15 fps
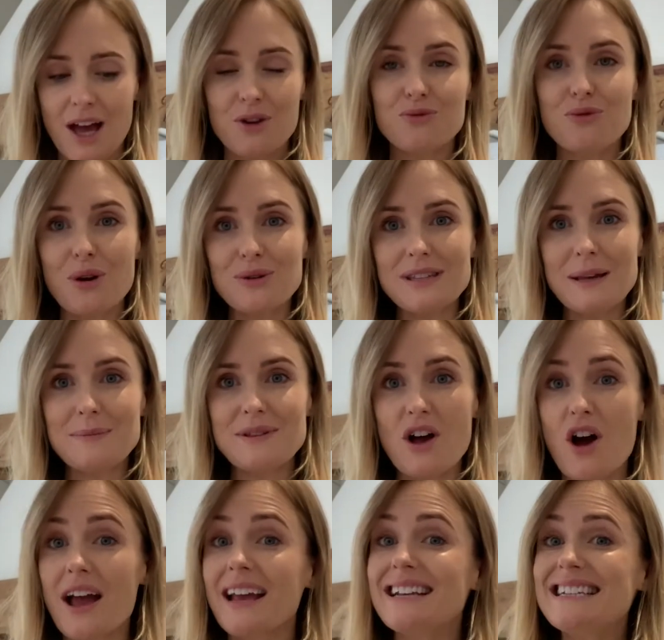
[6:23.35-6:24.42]
And rose hips
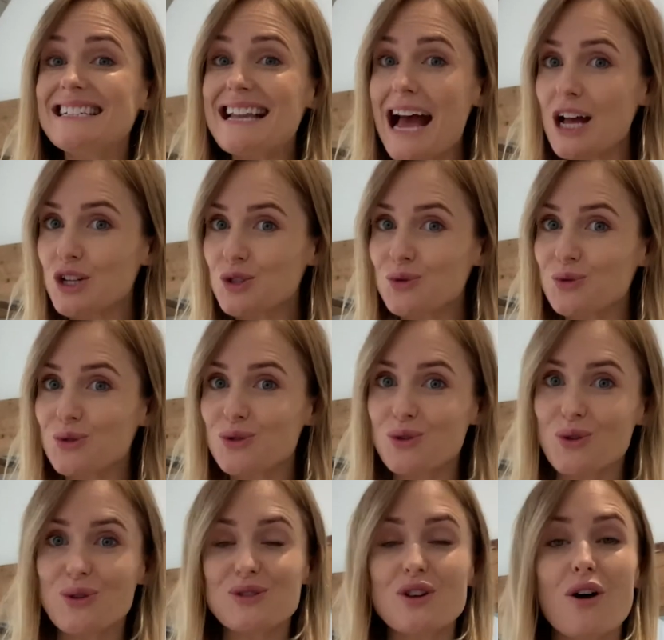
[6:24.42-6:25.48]
are a natural
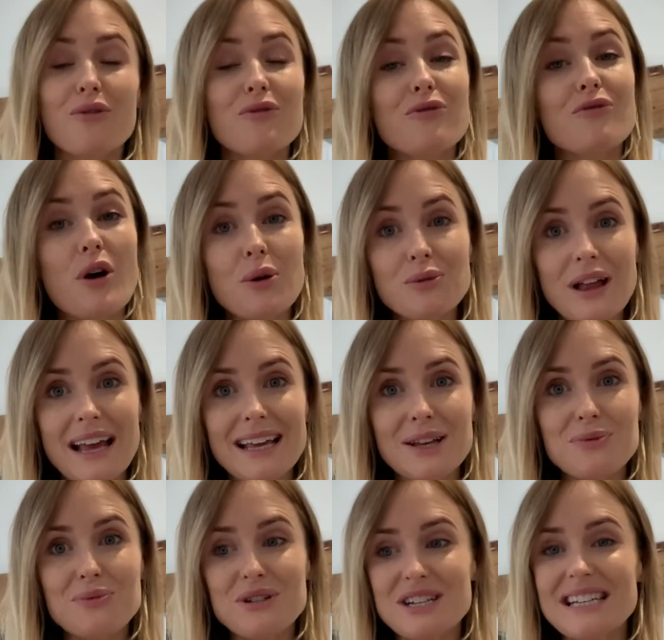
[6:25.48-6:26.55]
source of folate,
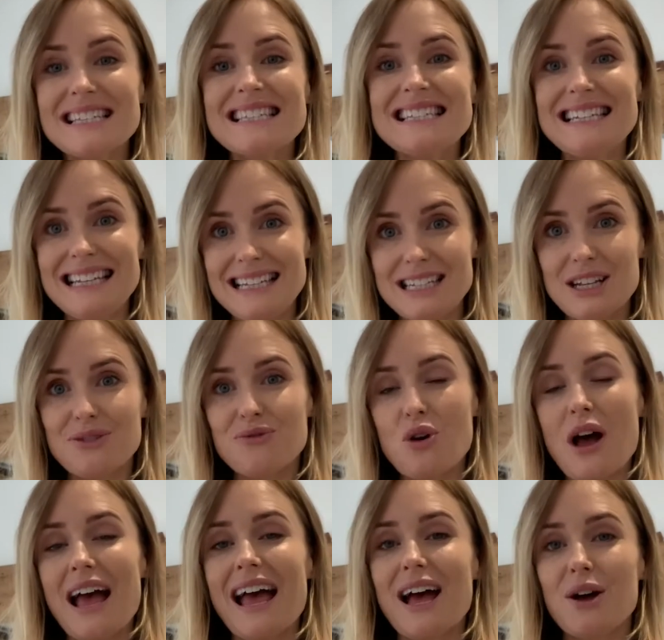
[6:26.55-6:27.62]
which is needed for
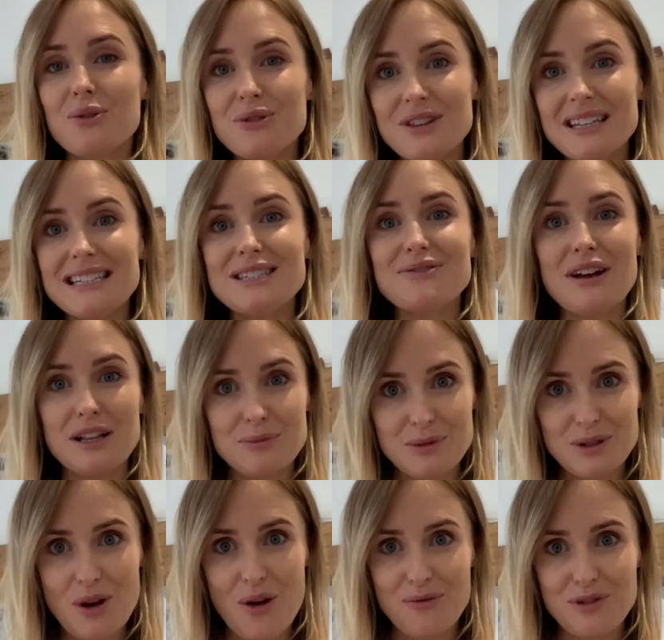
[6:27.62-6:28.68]
a healthy
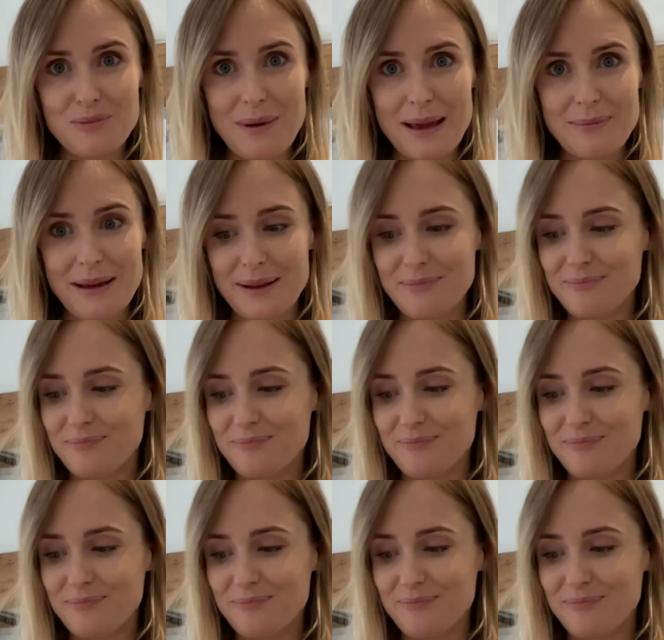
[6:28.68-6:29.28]
development of the baby.